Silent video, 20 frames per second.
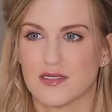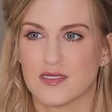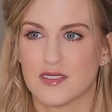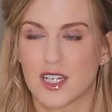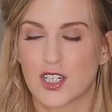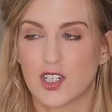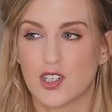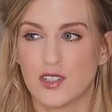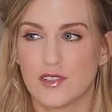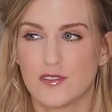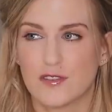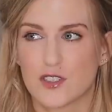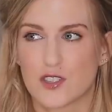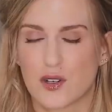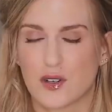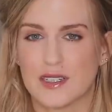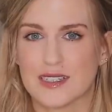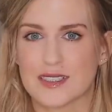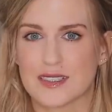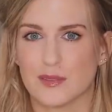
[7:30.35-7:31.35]
Like, good for
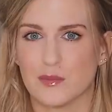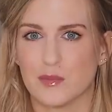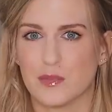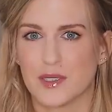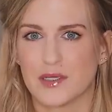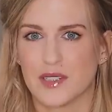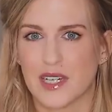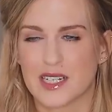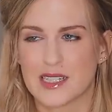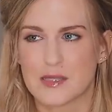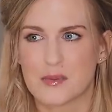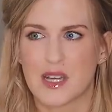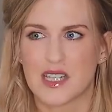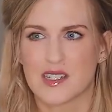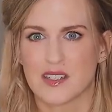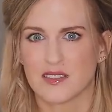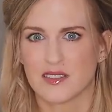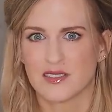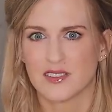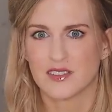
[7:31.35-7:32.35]
tourism, but
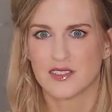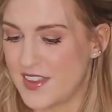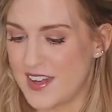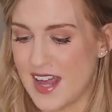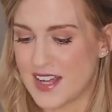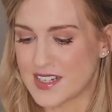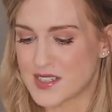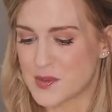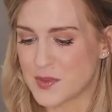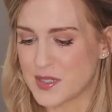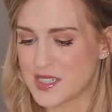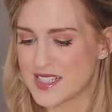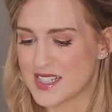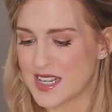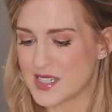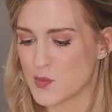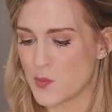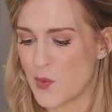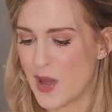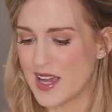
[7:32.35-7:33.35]
expensive. The next one
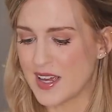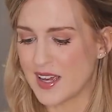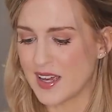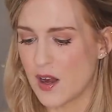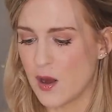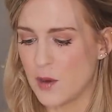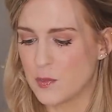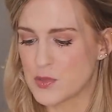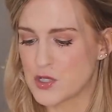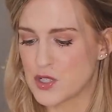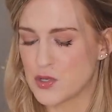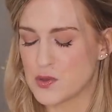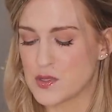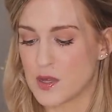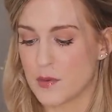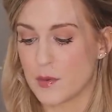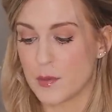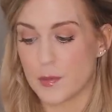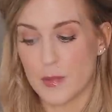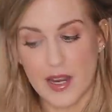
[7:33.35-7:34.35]
says, waking up to
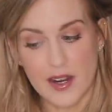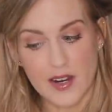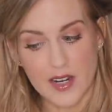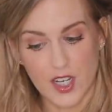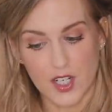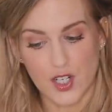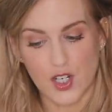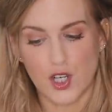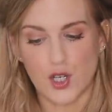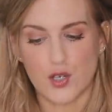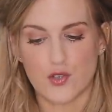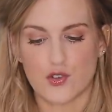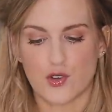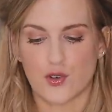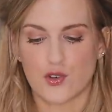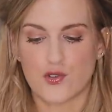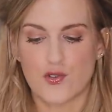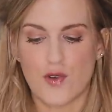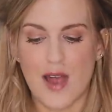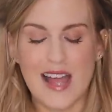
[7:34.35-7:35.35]
some American news
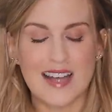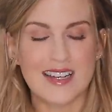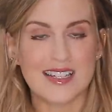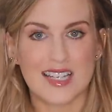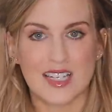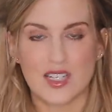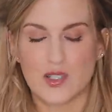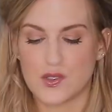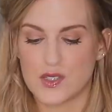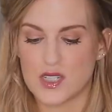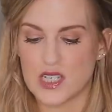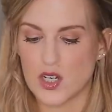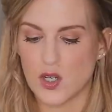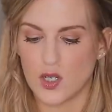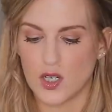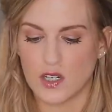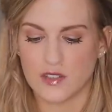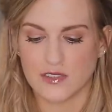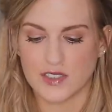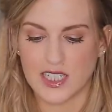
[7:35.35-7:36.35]
or trends that you see
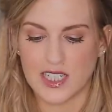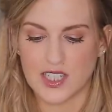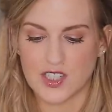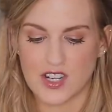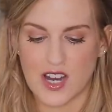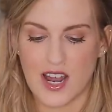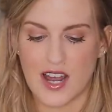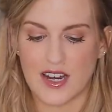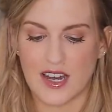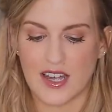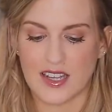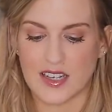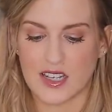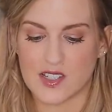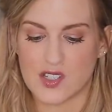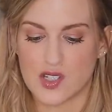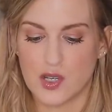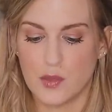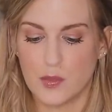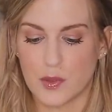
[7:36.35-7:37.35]
all over the internet, like
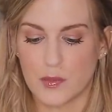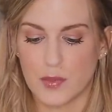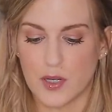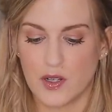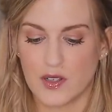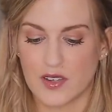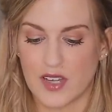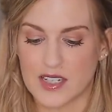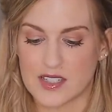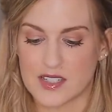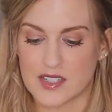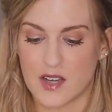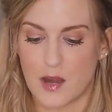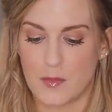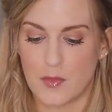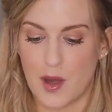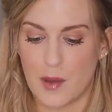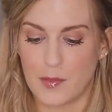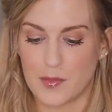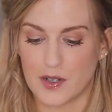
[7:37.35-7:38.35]
that Super Bowl, that's
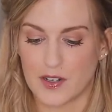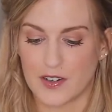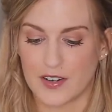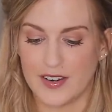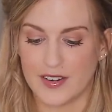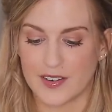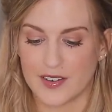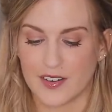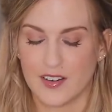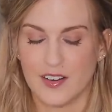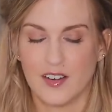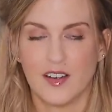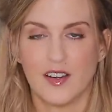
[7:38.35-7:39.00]
not popular here.